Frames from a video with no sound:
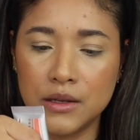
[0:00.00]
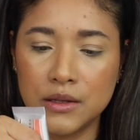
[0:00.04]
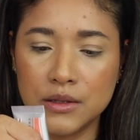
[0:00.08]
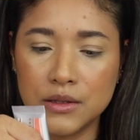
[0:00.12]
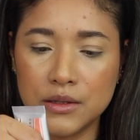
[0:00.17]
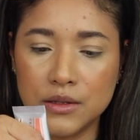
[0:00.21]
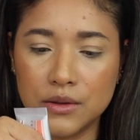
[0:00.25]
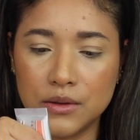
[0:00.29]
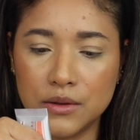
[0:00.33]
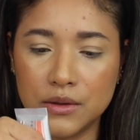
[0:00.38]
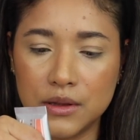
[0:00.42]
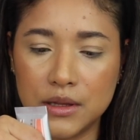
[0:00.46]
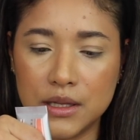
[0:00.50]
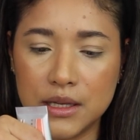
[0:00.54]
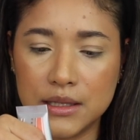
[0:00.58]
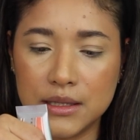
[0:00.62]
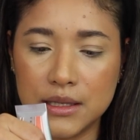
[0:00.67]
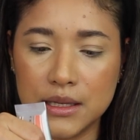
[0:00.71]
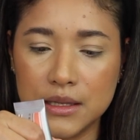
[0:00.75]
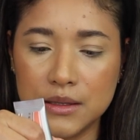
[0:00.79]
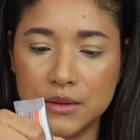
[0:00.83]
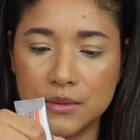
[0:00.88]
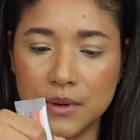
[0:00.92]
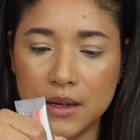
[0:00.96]
So
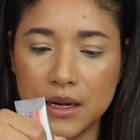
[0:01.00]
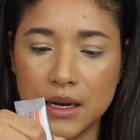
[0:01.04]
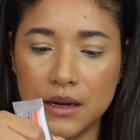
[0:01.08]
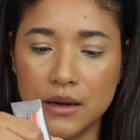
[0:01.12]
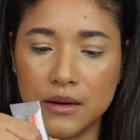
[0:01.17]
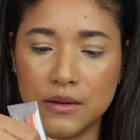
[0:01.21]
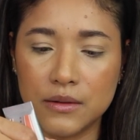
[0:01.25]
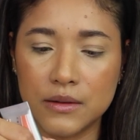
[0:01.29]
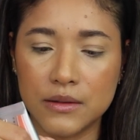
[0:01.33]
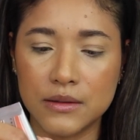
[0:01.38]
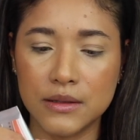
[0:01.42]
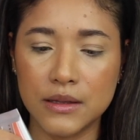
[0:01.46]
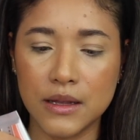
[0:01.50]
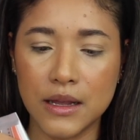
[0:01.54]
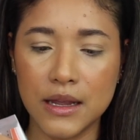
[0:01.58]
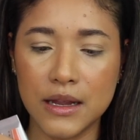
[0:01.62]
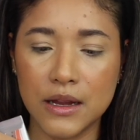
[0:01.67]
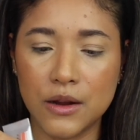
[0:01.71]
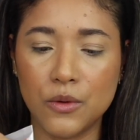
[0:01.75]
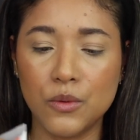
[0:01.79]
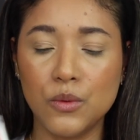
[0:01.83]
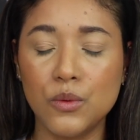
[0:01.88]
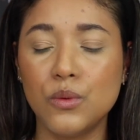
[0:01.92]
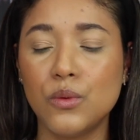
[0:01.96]
this is what it looks
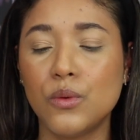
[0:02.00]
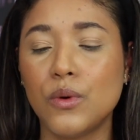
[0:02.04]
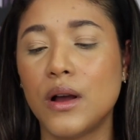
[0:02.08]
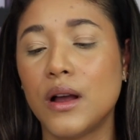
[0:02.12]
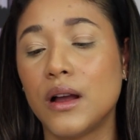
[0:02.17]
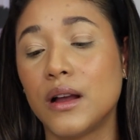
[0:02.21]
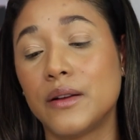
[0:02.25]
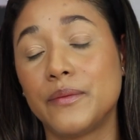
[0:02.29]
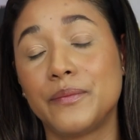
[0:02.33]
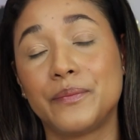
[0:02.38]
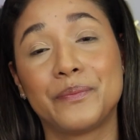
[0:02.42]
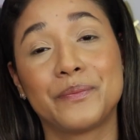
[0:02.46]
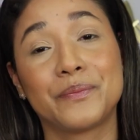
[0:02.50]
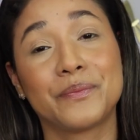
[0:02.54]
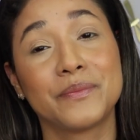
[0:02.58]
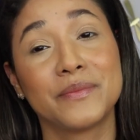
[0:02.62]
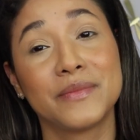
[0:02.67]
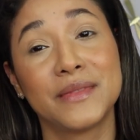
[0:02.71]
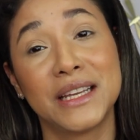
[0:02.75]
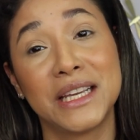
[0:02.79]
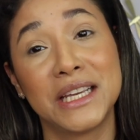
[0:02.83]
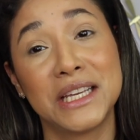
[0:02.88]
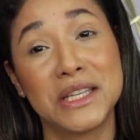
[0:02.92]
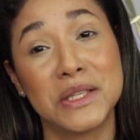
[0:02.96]
like. Ooh,
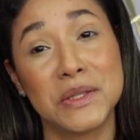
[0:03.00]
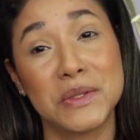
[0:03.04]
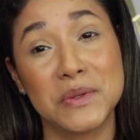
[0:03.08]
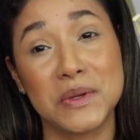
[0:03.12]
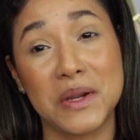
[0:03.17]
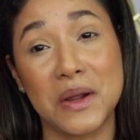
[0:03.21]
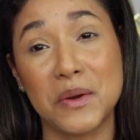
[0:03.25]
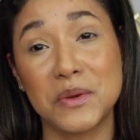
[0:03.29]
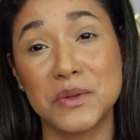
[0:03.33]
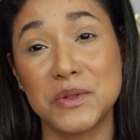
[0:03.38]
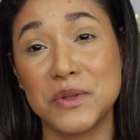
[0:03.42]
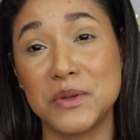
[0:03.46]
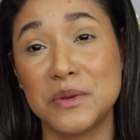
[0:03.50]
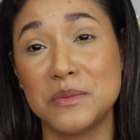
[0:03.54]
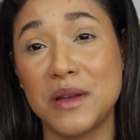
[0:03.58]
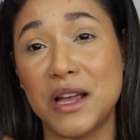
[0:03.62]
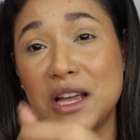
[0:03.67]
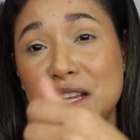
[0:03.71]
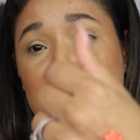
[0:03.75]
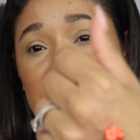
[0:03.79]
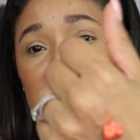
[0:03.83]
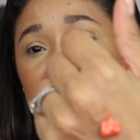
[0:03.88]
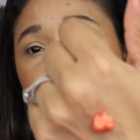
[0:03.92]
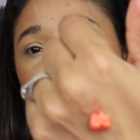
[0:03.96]
took out too
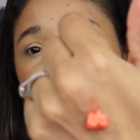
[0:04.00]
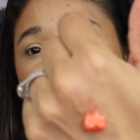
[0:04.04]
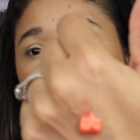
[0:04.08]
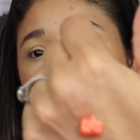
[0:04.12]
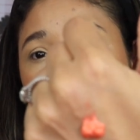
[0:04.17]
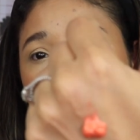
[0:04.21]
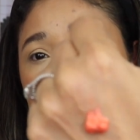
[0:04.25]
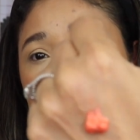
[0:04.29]
much.